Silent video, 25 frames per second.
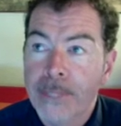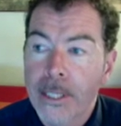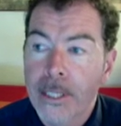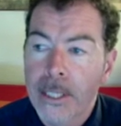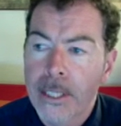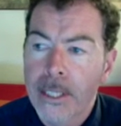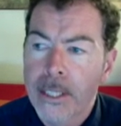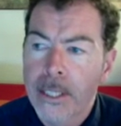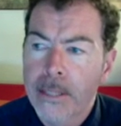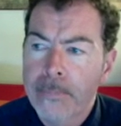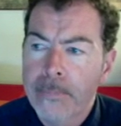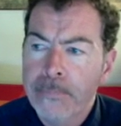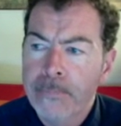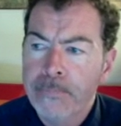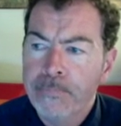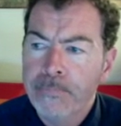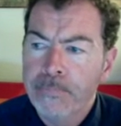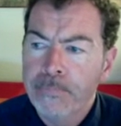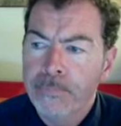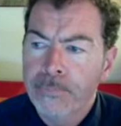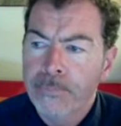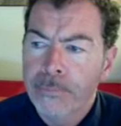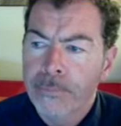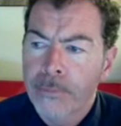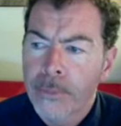
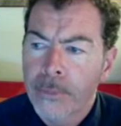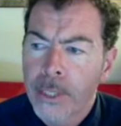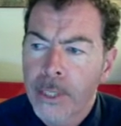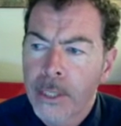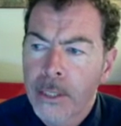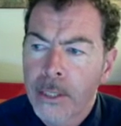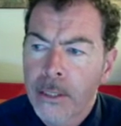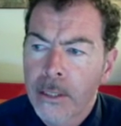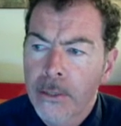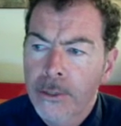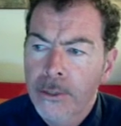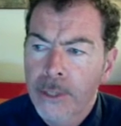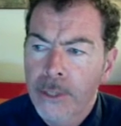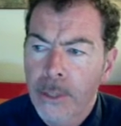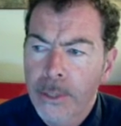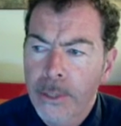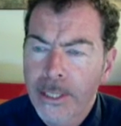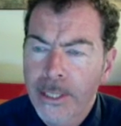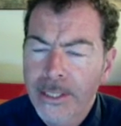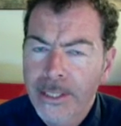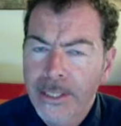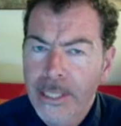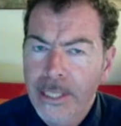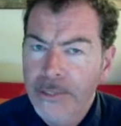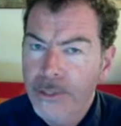So in
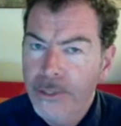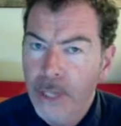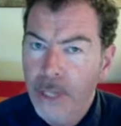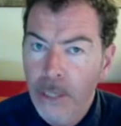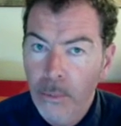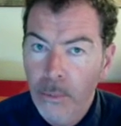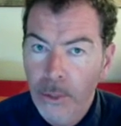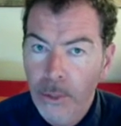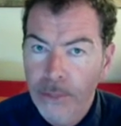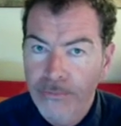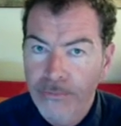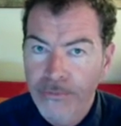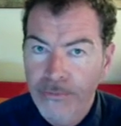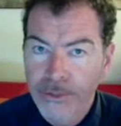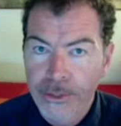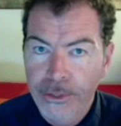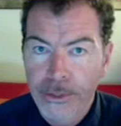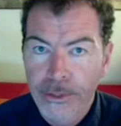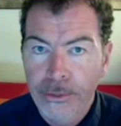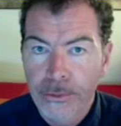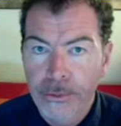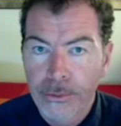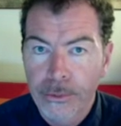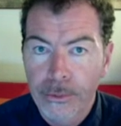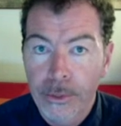a sense, I work for
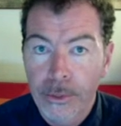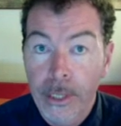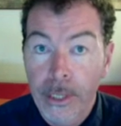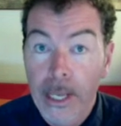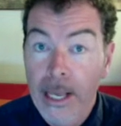you.